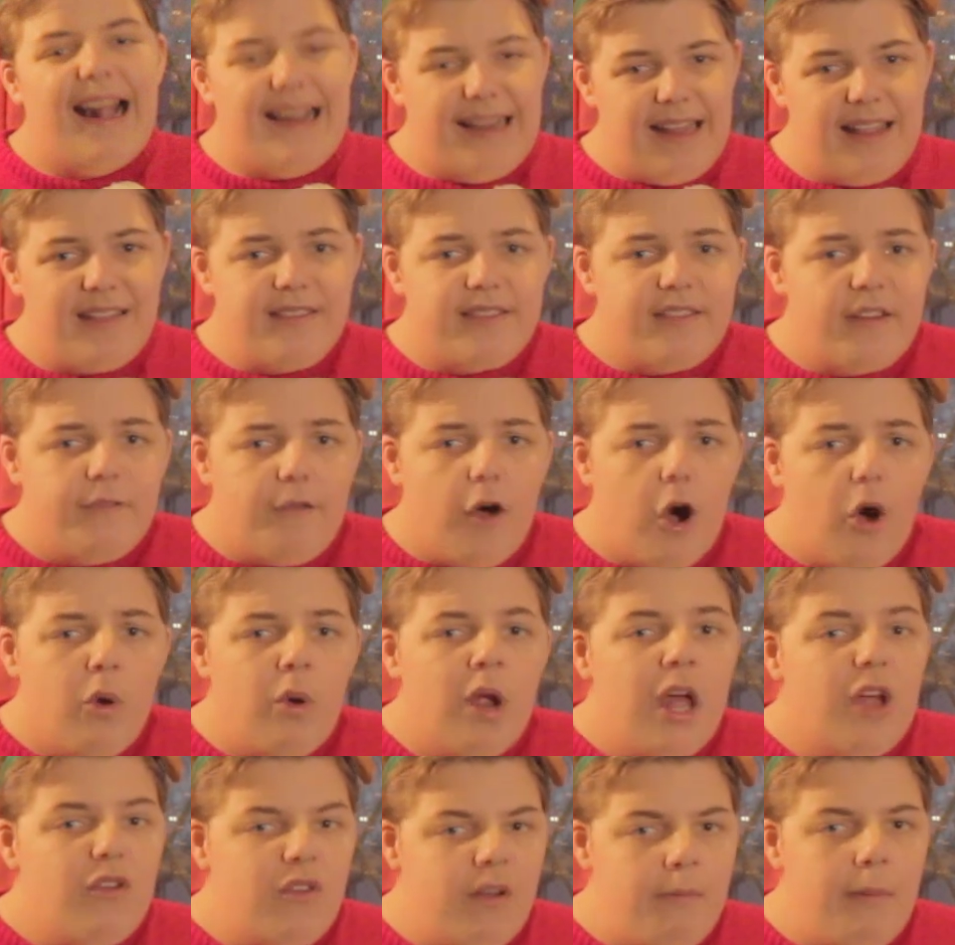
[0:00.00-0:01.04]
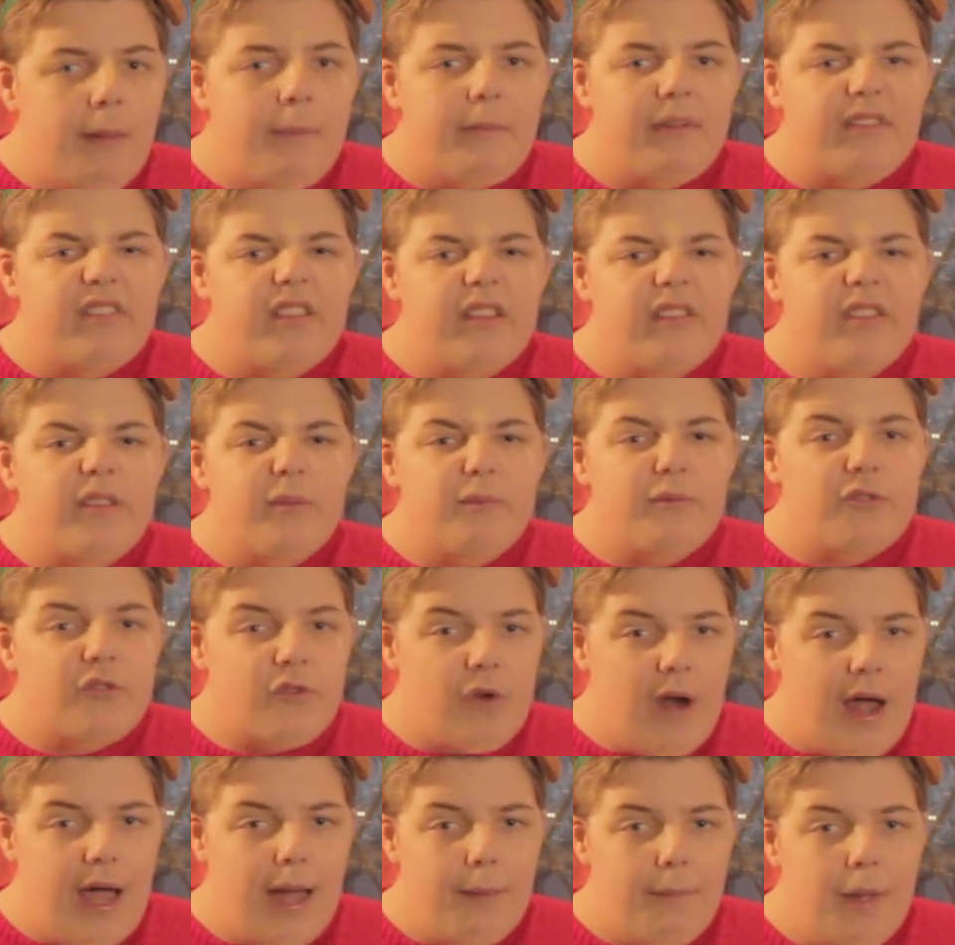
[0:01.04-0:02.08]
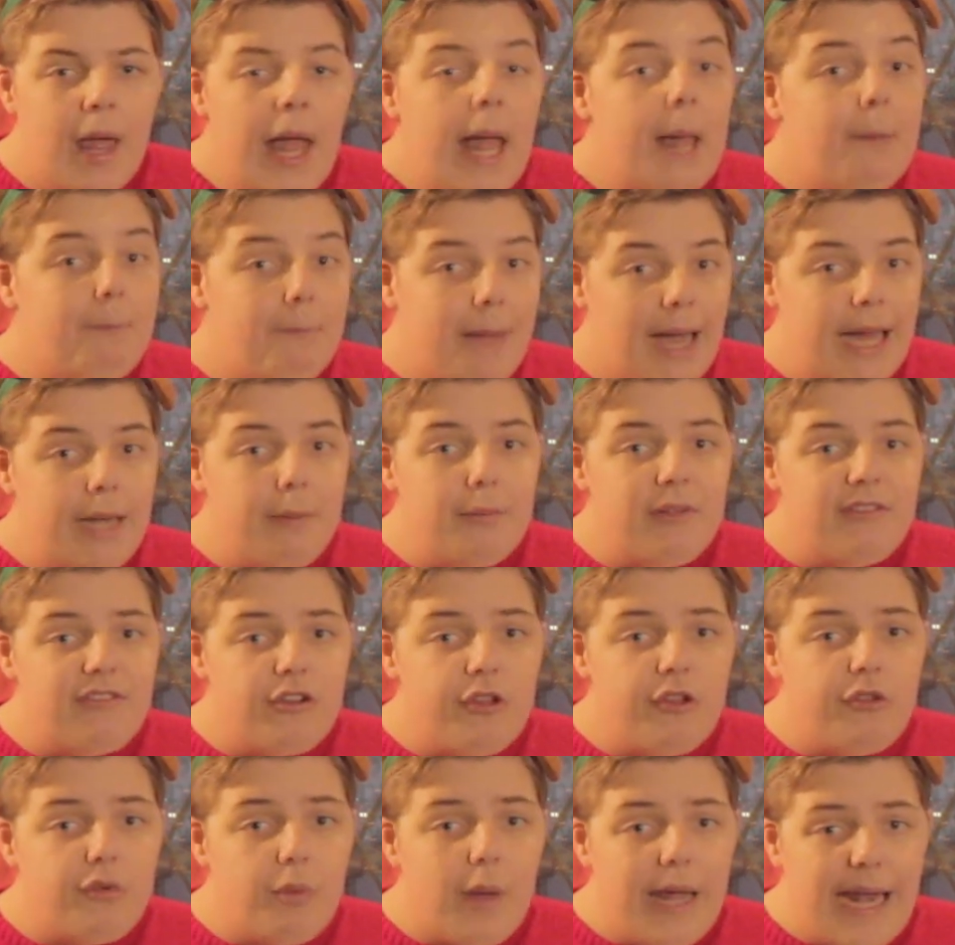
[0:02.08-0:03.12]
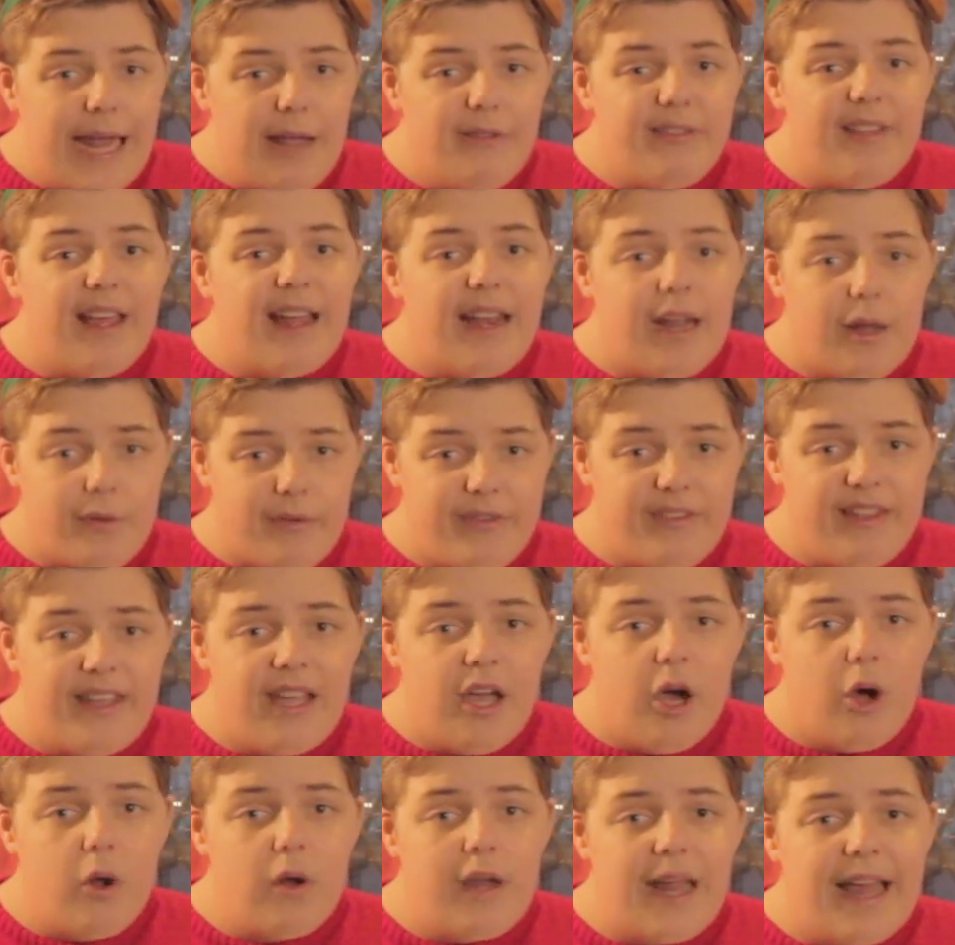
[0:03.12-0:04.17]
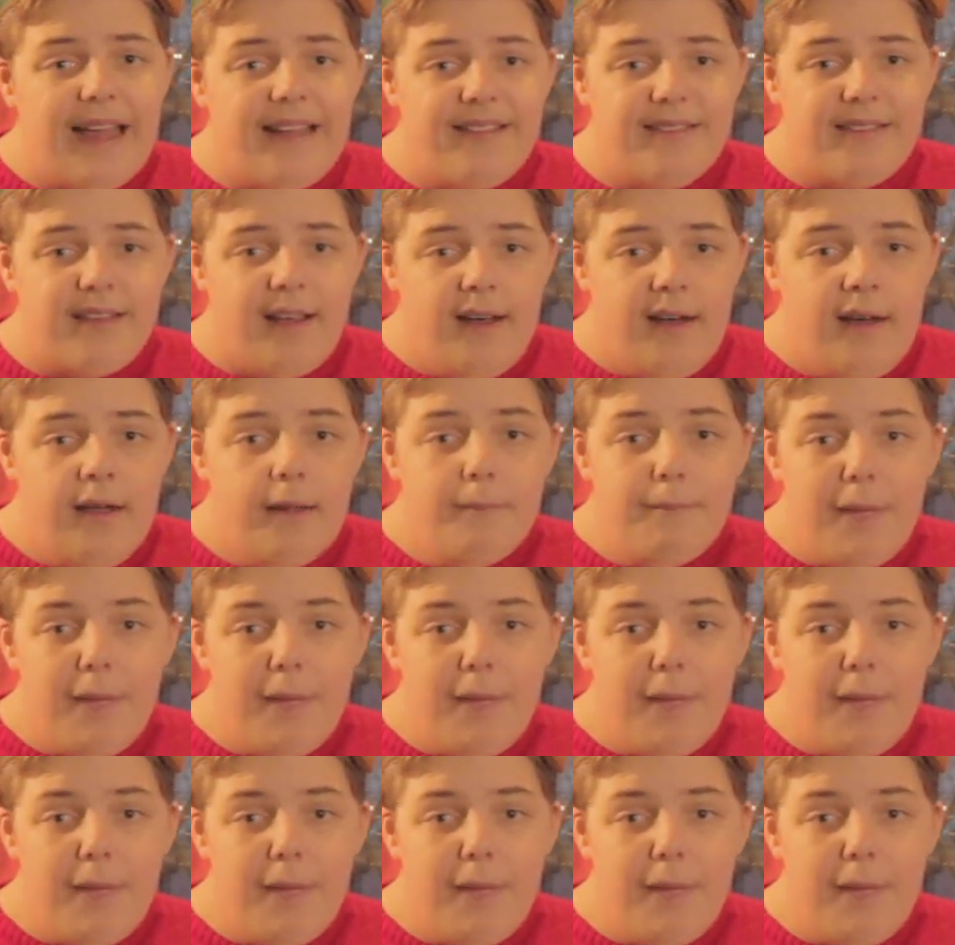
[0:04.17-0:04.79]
And last of all, remember to subscribe. My name is Lewis Wheelhouse and I'll see you all later.